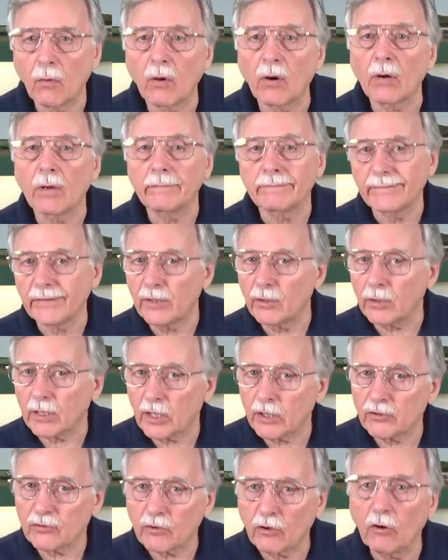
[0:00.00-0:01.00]
or your
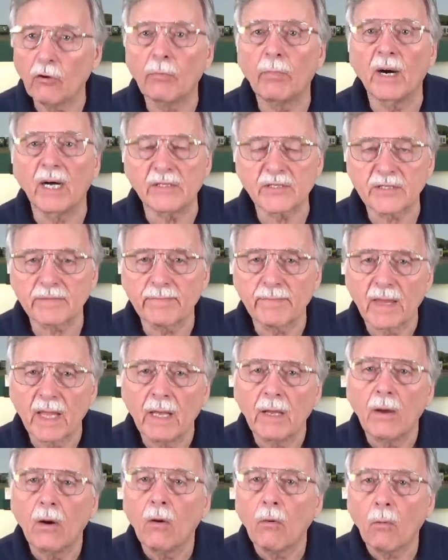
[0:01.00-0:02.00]
control bus.
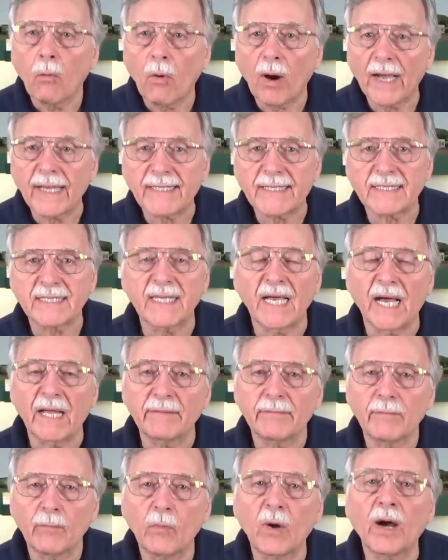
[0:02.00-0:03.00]
Why is that?